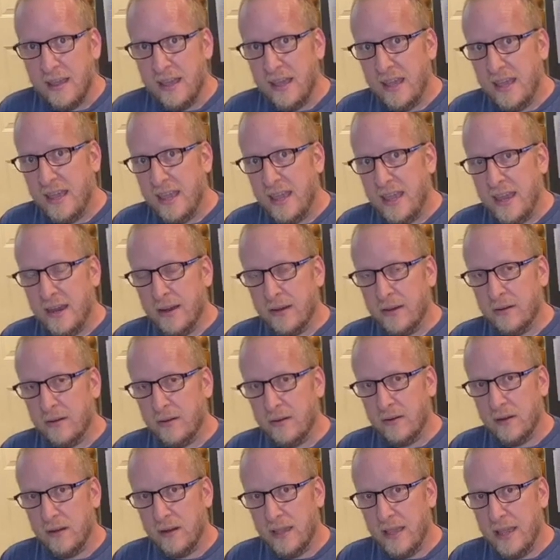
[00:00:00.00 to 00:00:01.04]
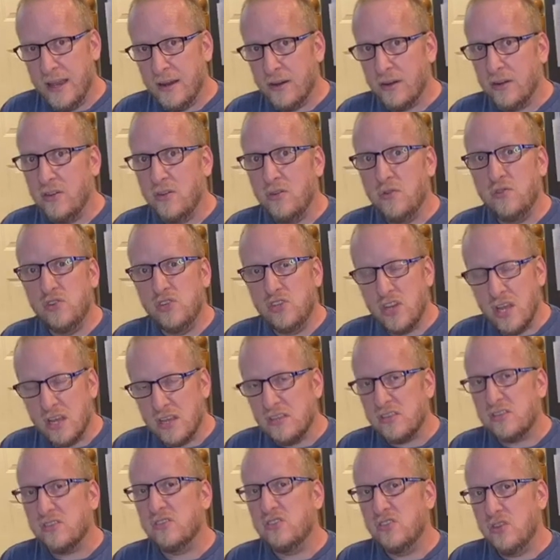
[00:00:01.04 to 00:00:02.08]
Here you
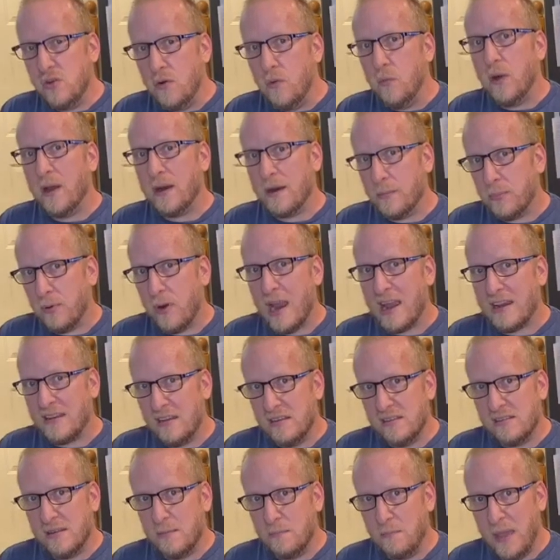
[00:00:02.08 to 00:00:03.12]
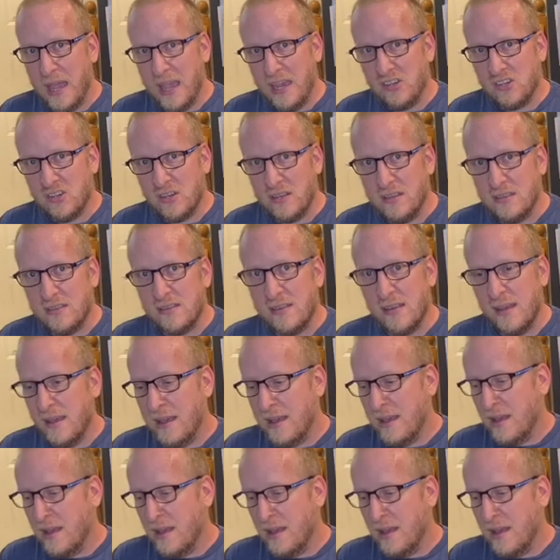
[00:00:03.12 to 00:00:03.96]
just do want to practice some patience.